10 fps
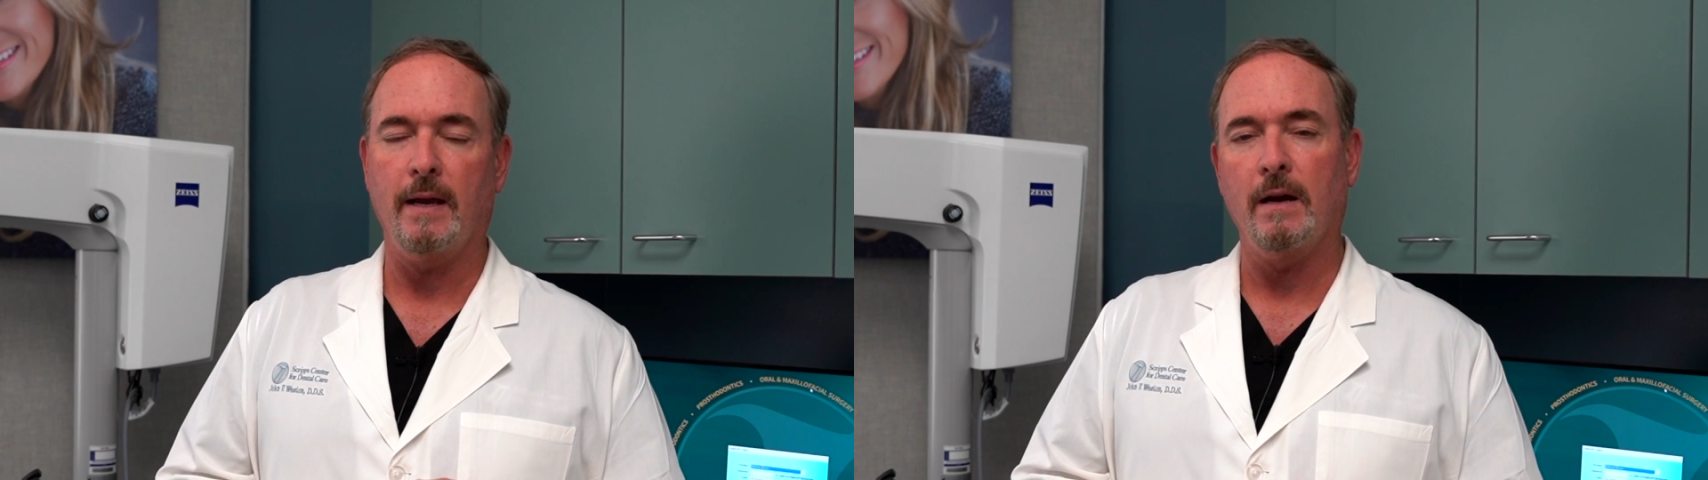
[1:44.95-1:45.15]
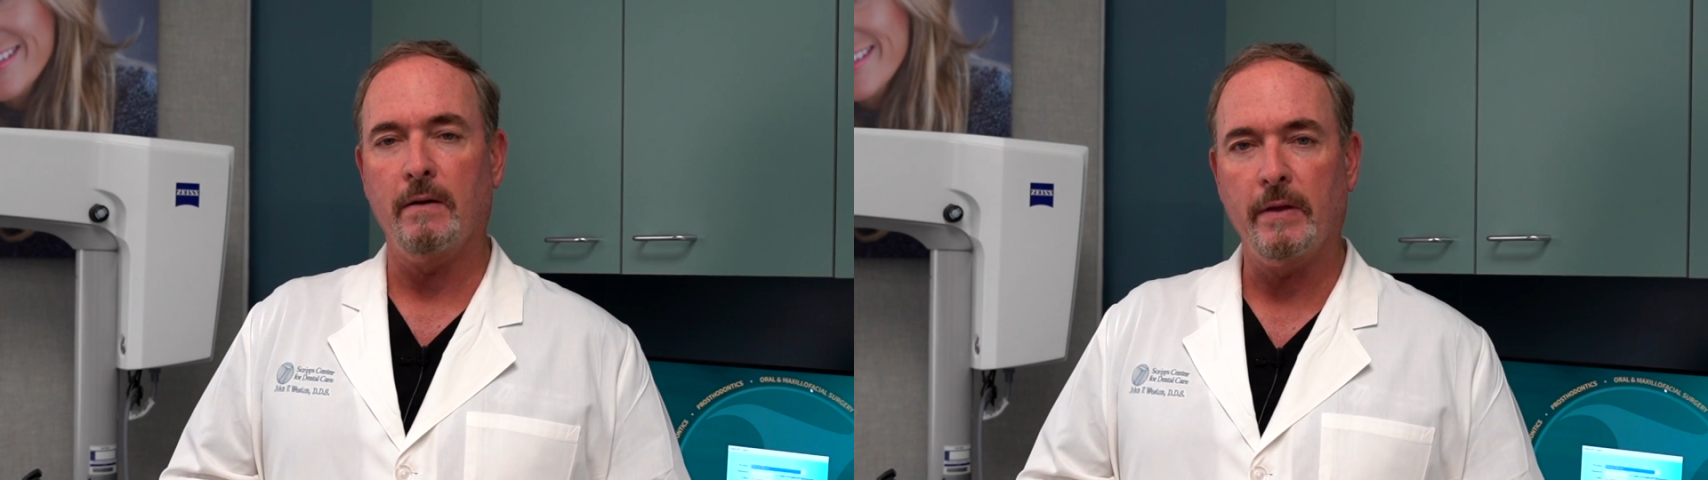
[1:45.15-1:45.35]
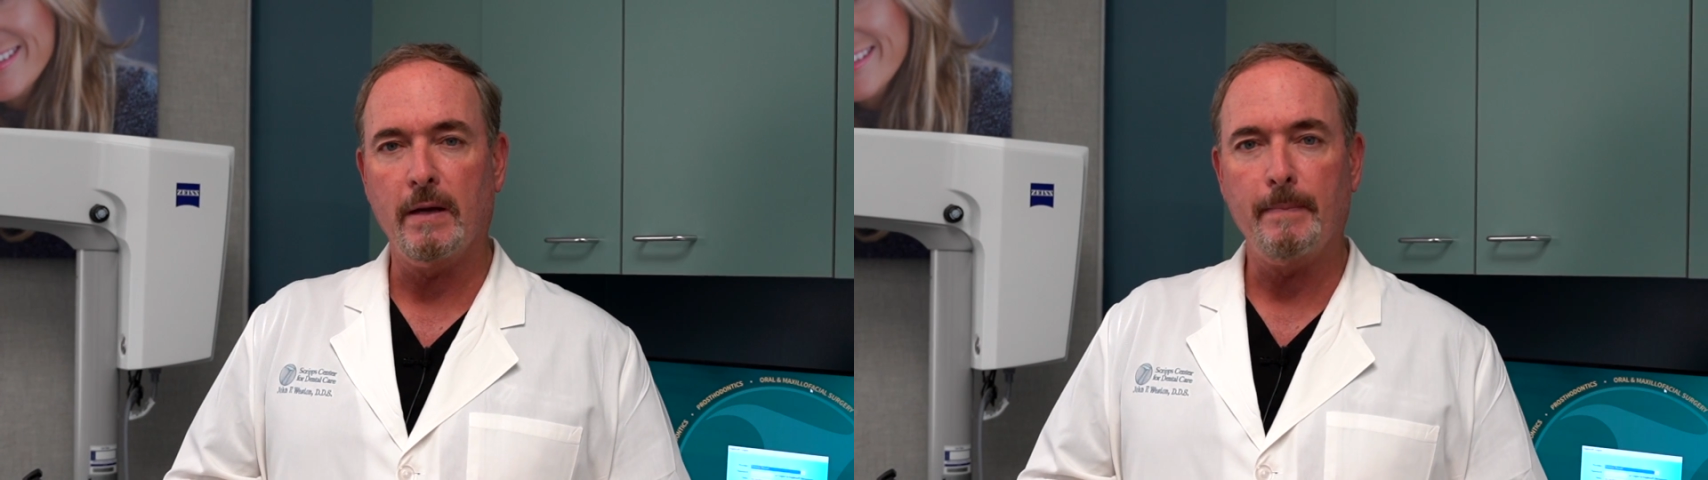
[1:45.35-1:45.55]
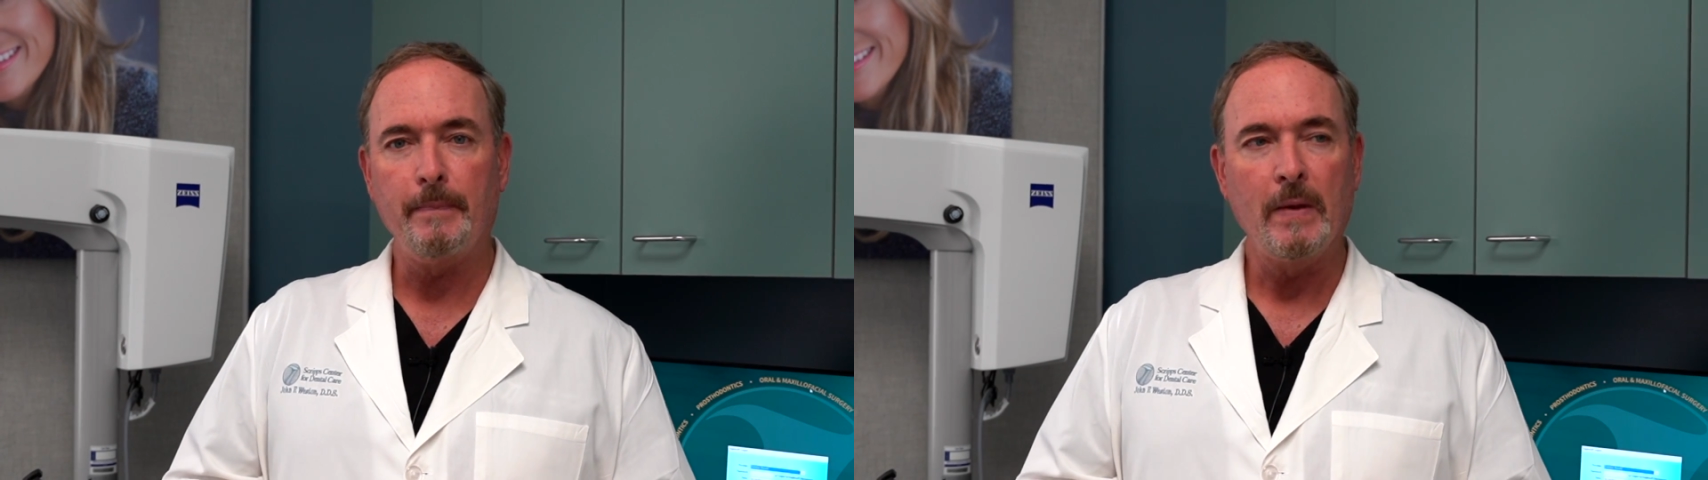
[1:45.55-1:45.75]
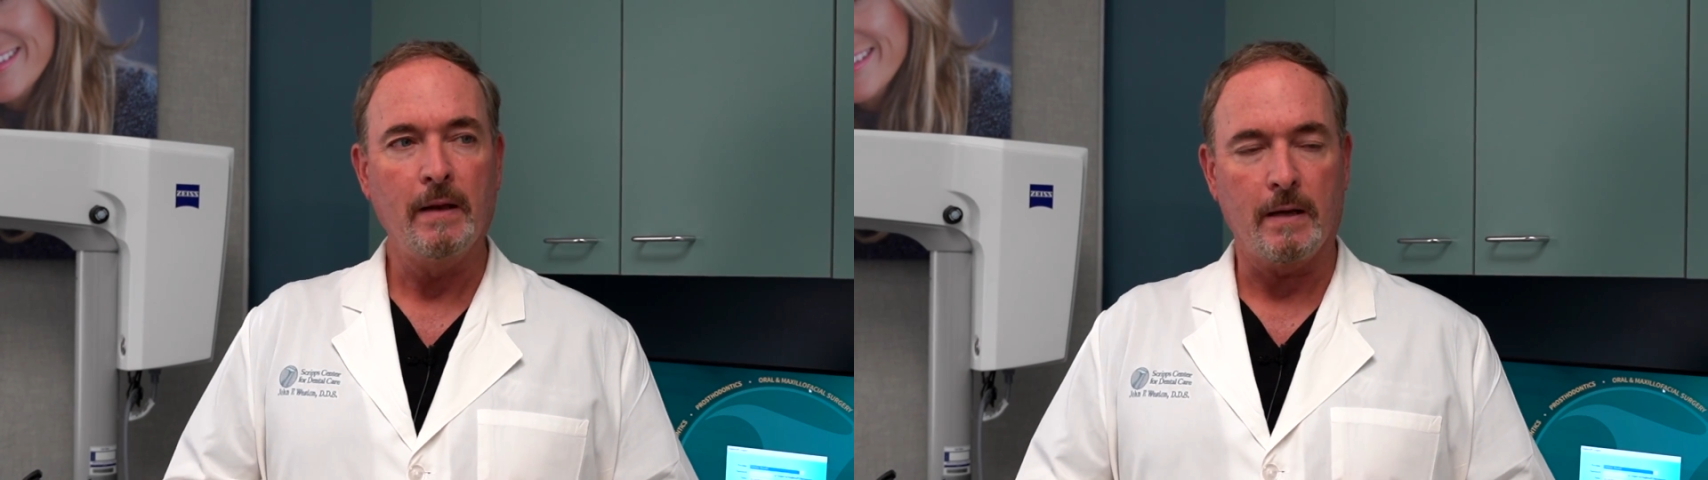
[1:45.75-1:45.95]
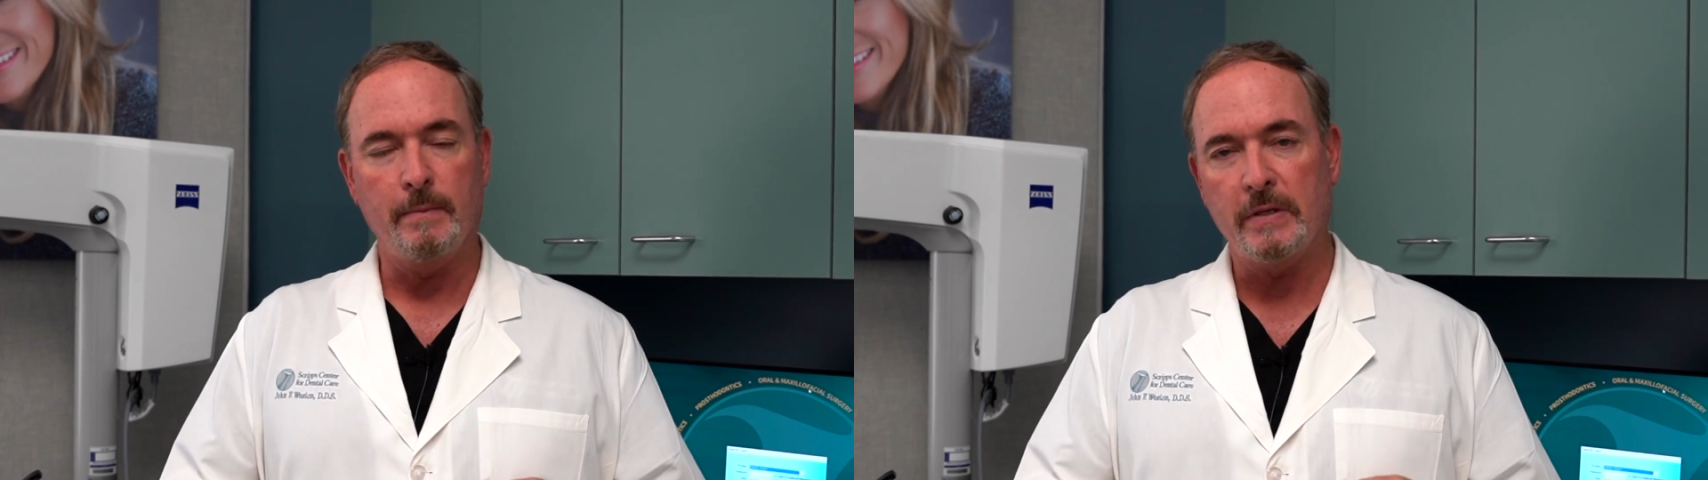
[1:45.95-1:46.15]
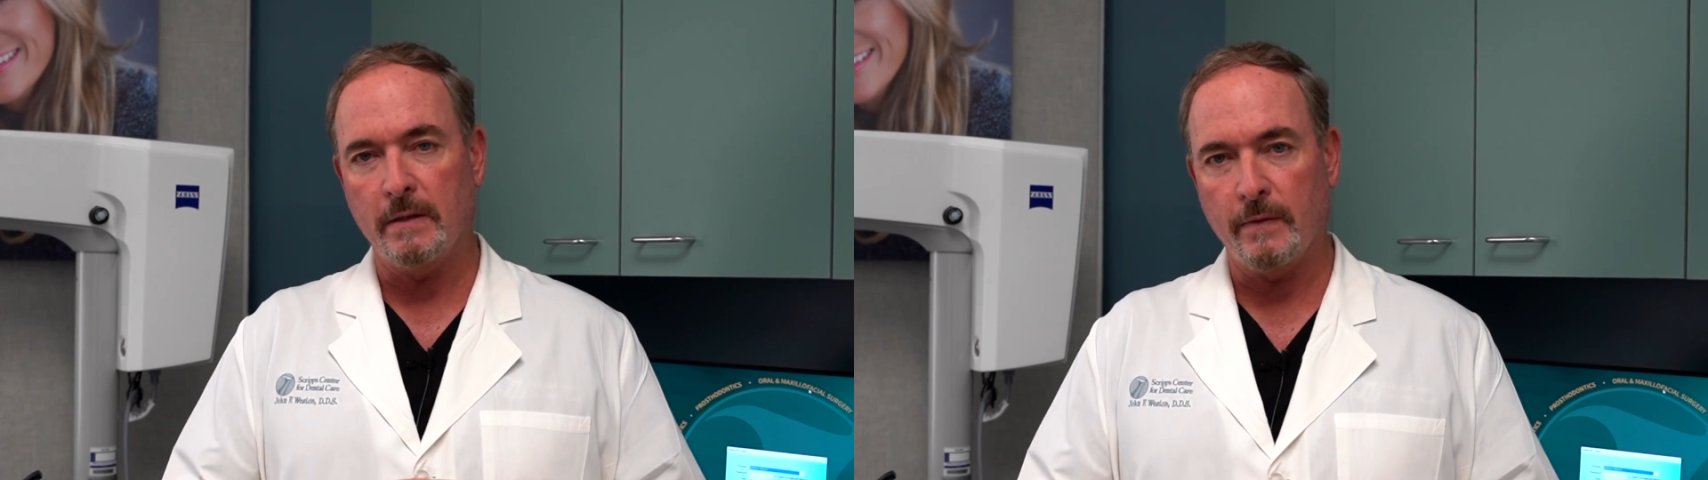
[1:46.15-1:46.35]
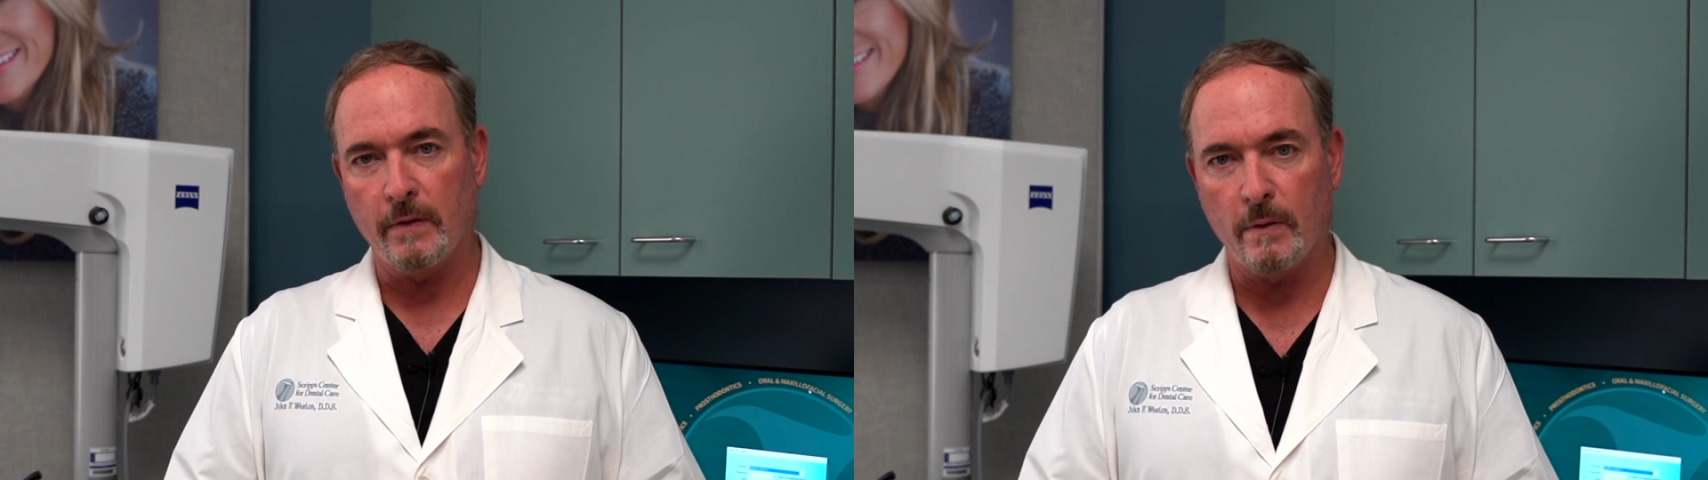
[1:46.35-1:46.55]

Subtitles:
care of them, comes in for the